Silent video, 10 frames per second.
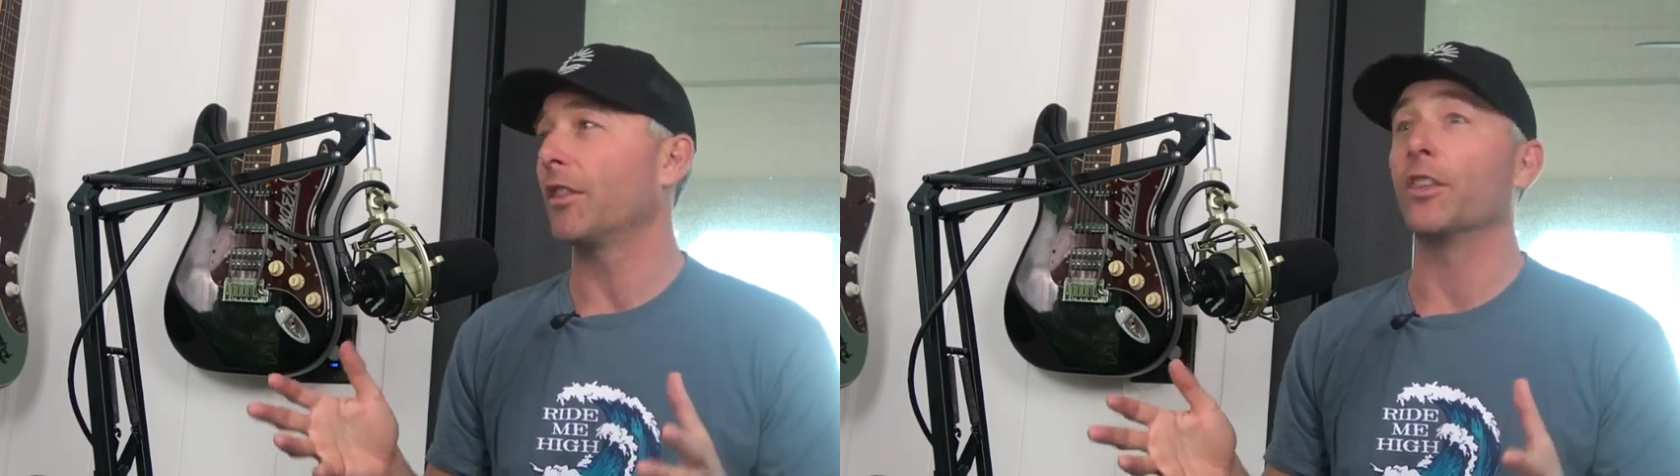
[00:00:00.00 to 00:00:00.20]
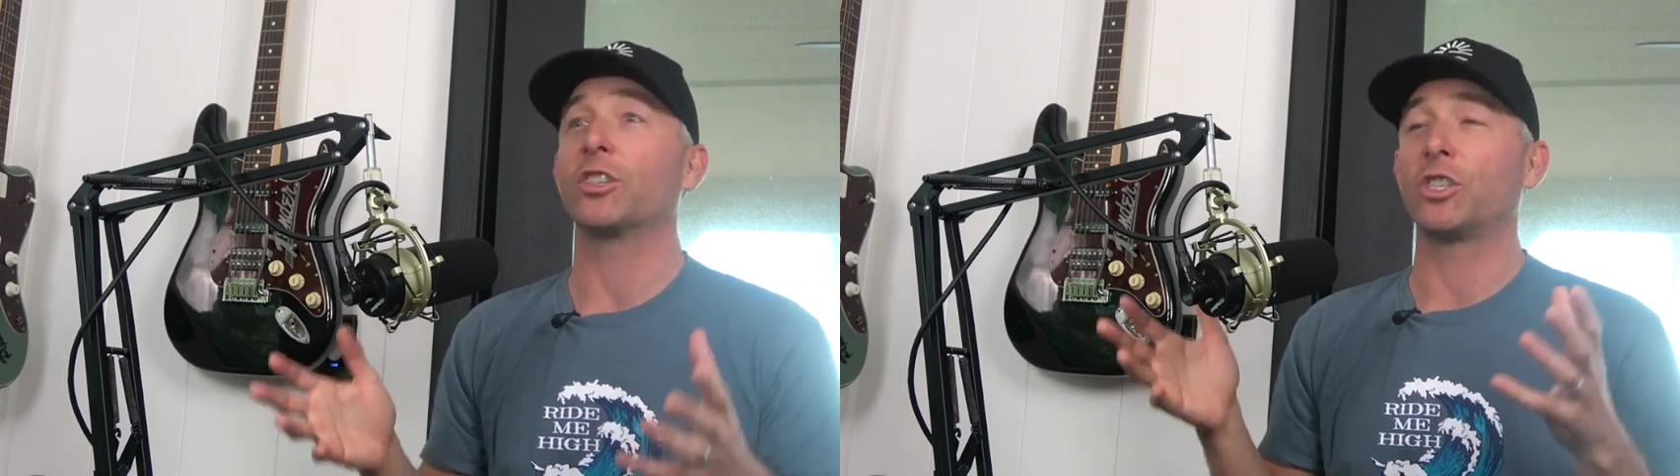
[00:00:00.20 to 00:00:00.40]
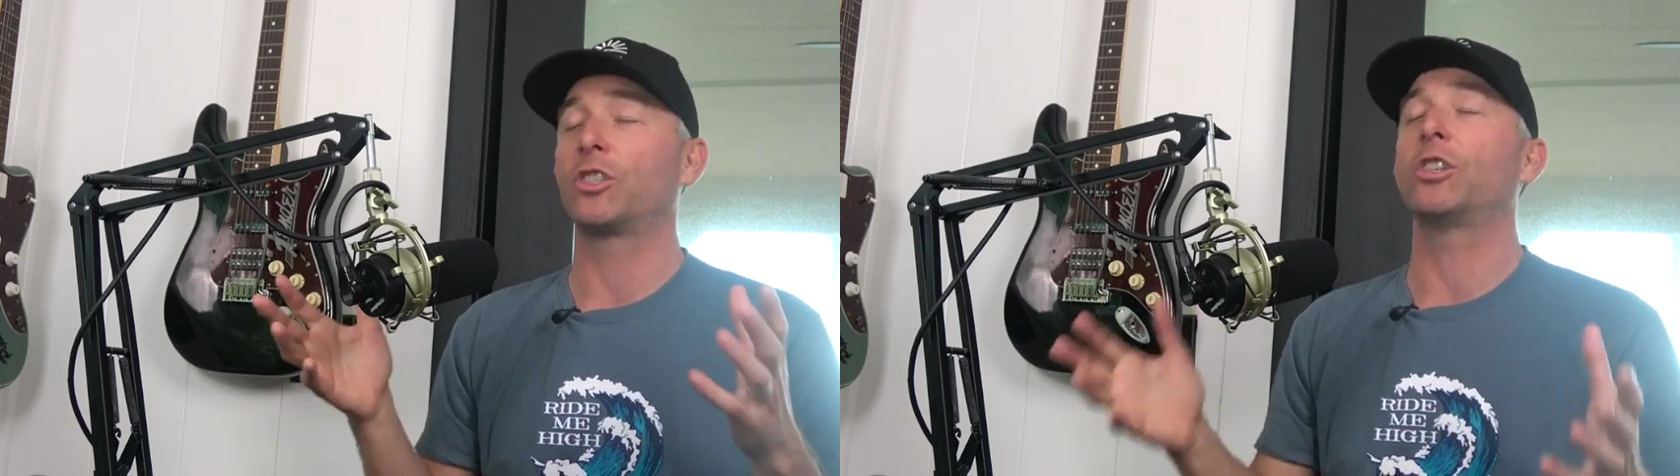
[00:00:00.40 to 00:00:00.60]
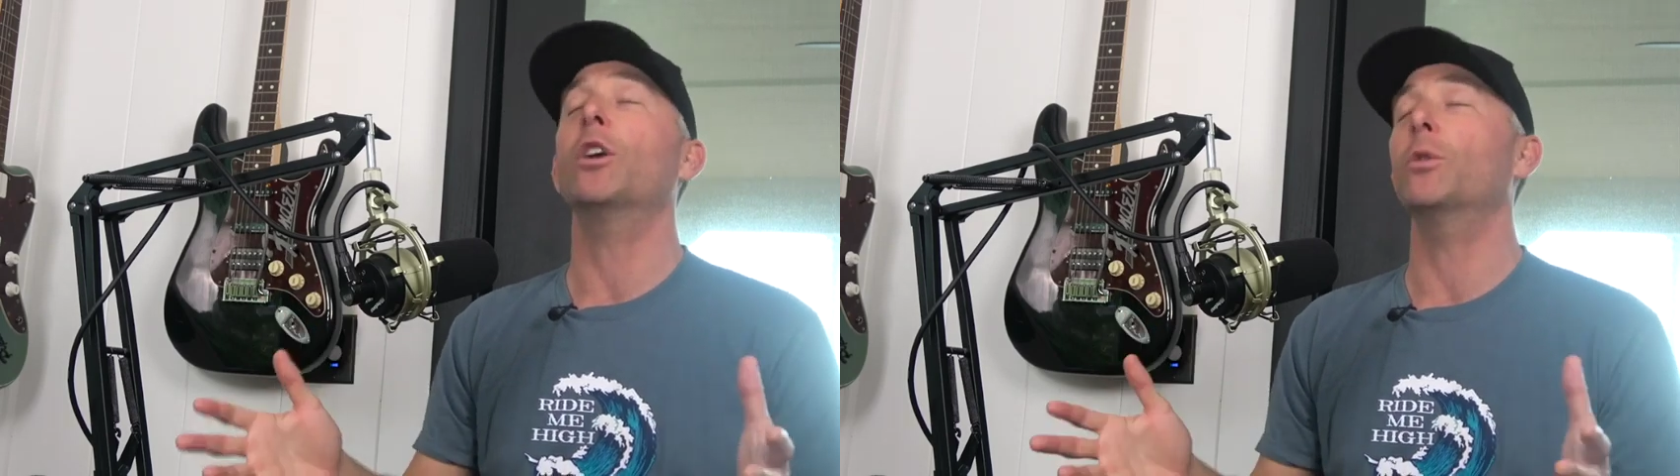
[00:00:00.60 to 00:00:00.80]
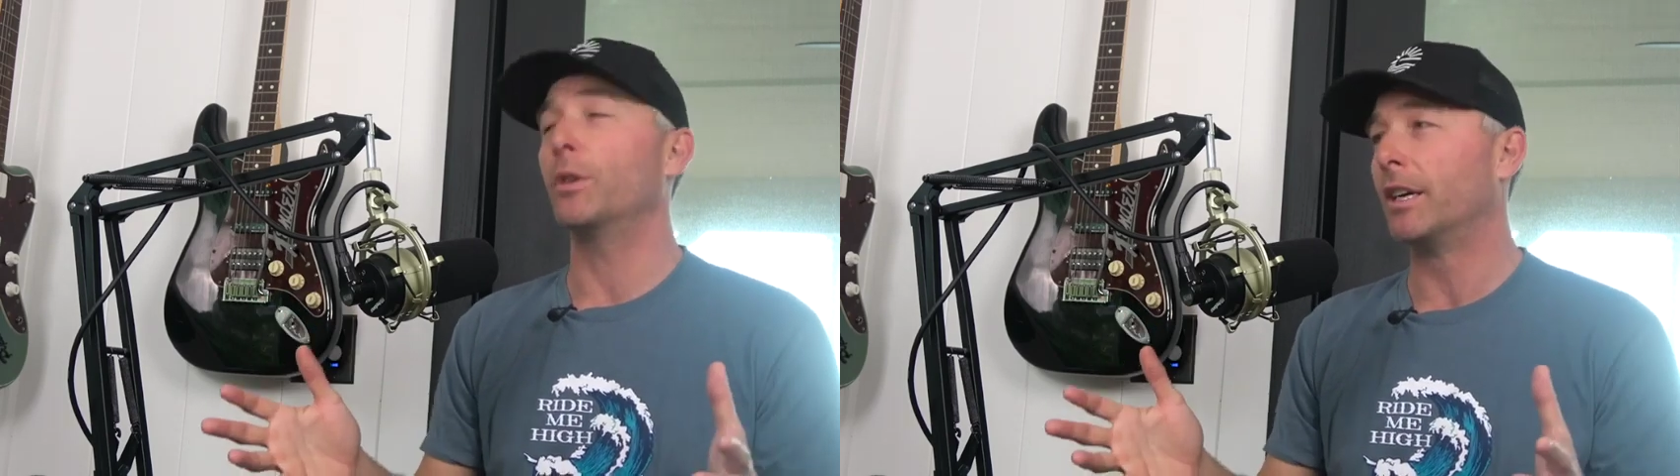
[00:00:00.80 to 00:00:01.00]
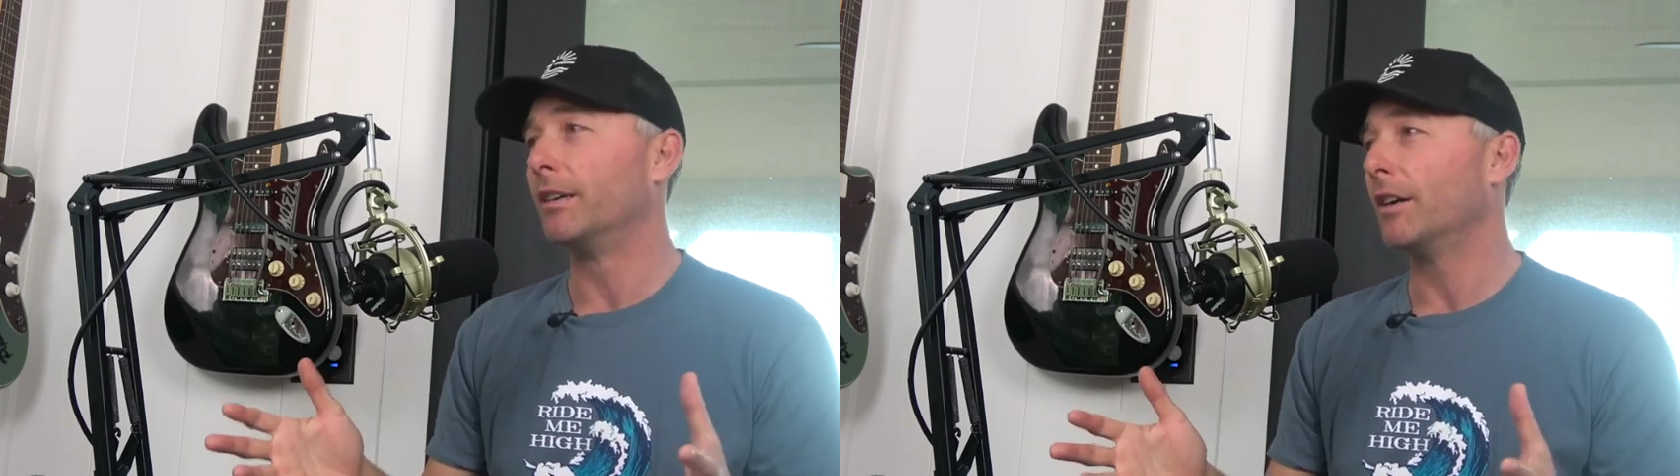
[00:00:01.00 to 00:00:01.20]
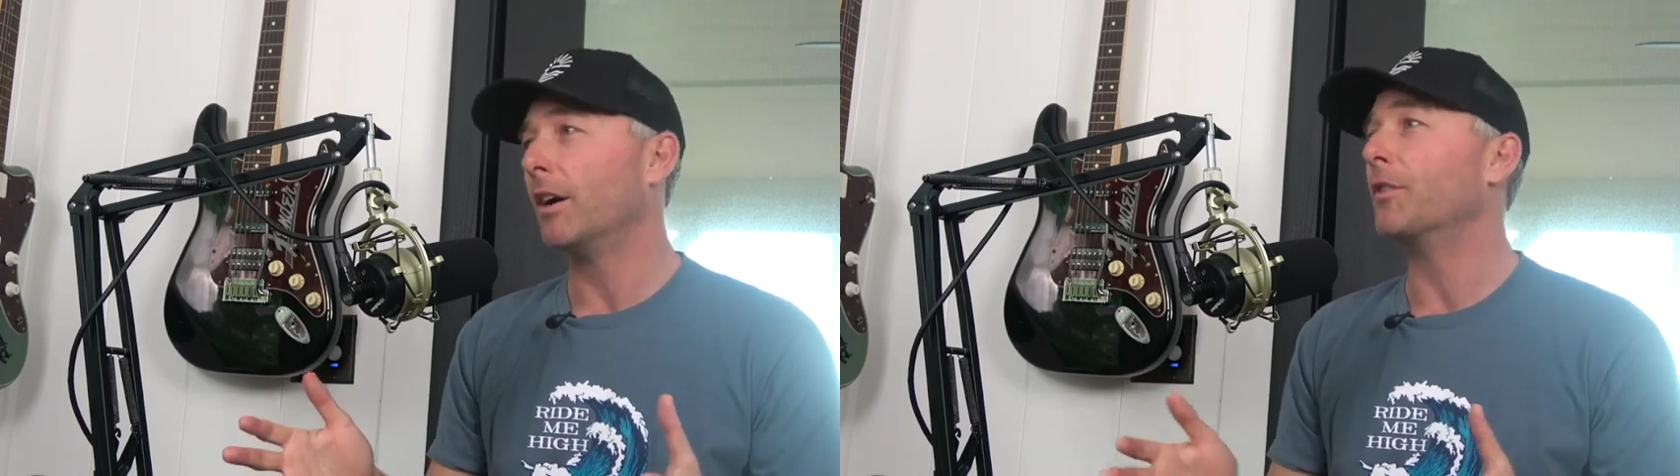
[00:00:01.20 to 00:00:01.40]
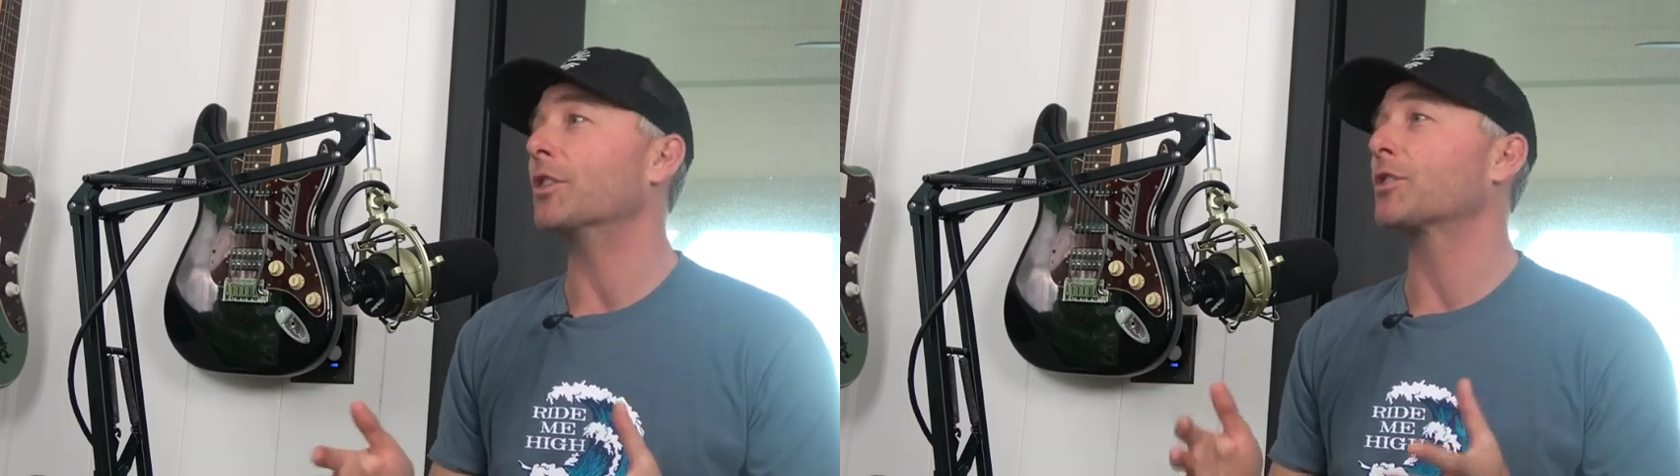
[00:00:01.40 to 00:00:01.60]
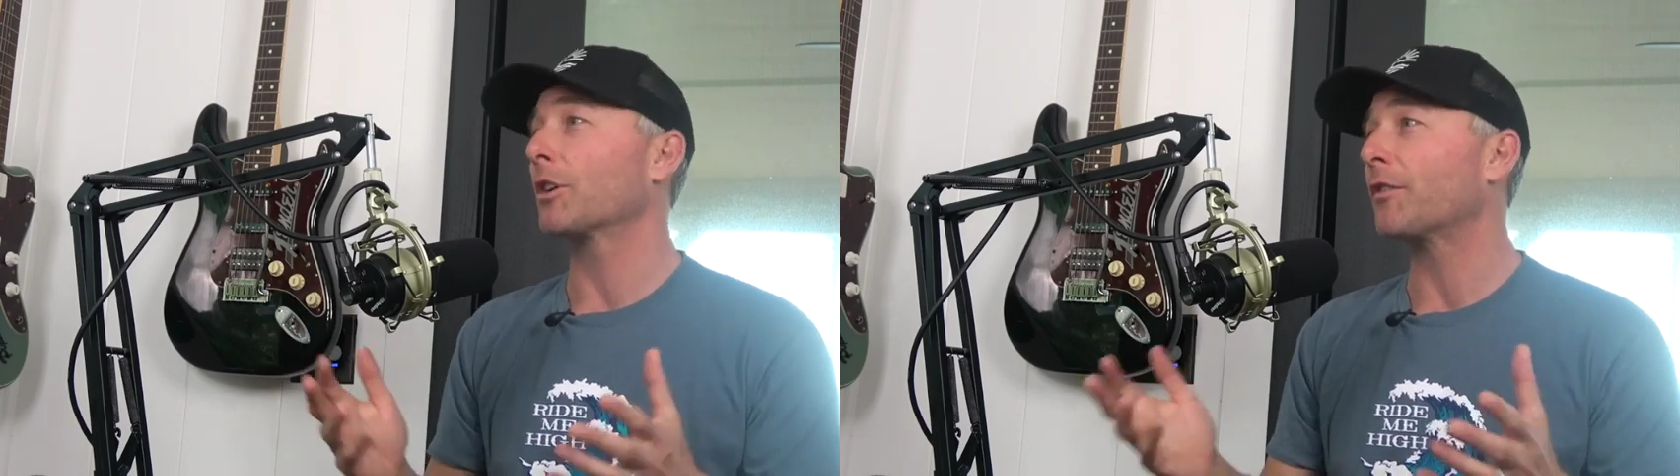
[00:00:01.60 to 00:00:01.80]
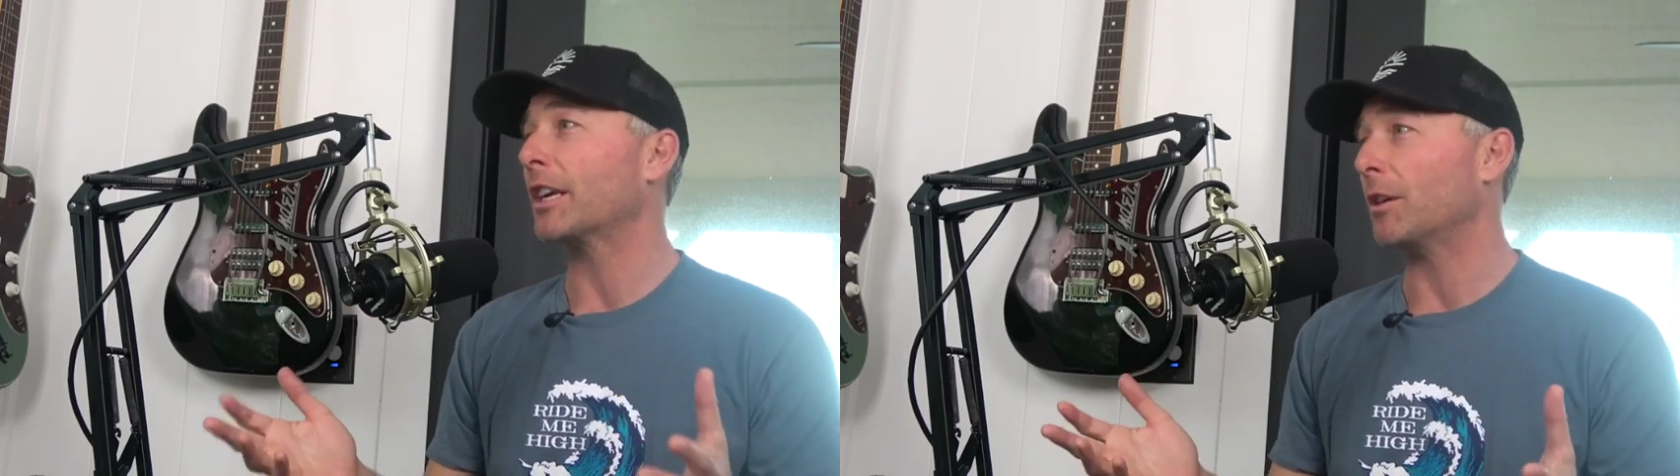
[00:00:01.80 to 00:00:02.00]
the stoke of the surfing yep.